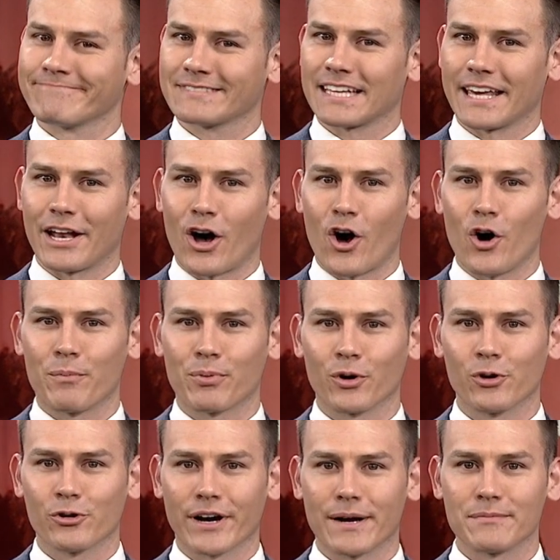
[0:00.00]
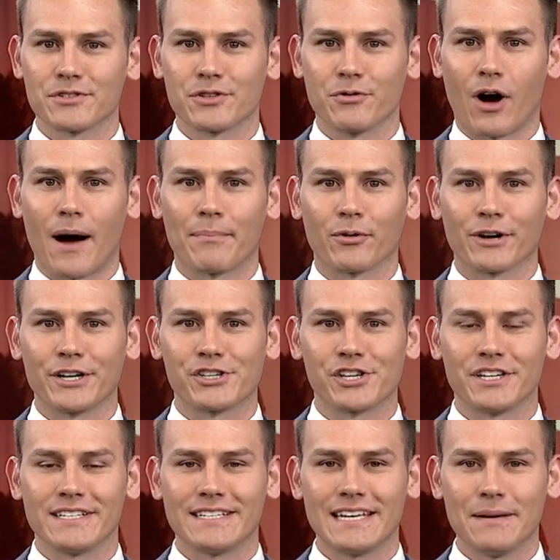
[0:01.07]
and all programs through
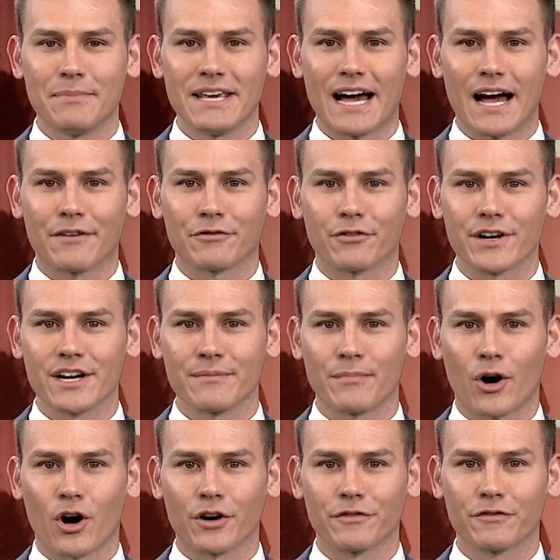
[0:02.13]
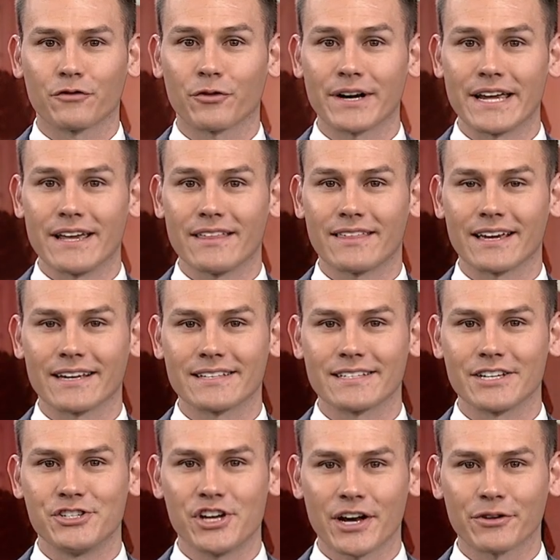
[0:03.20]
Operation TBI Freedom are free thanks
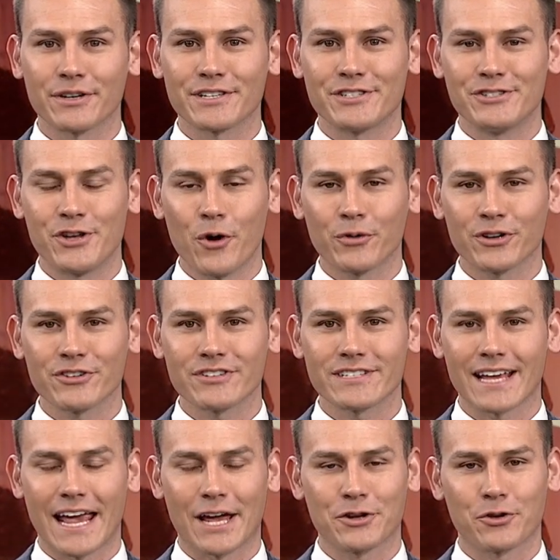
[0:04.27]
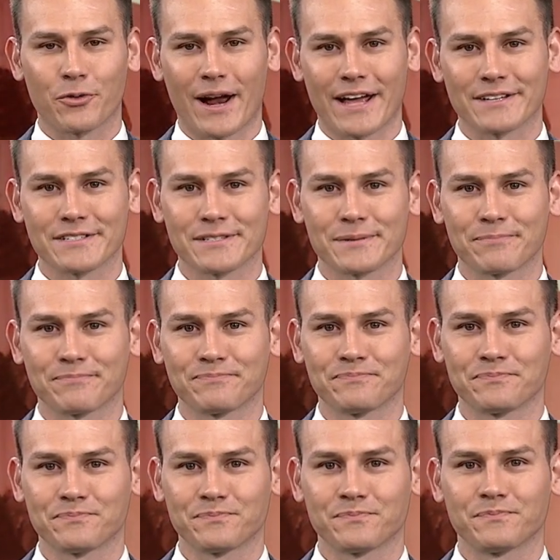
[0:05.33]
to generous donors and grants.
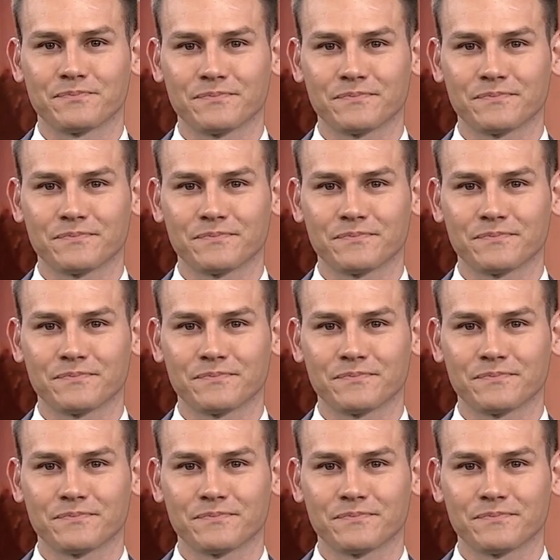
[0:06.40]
The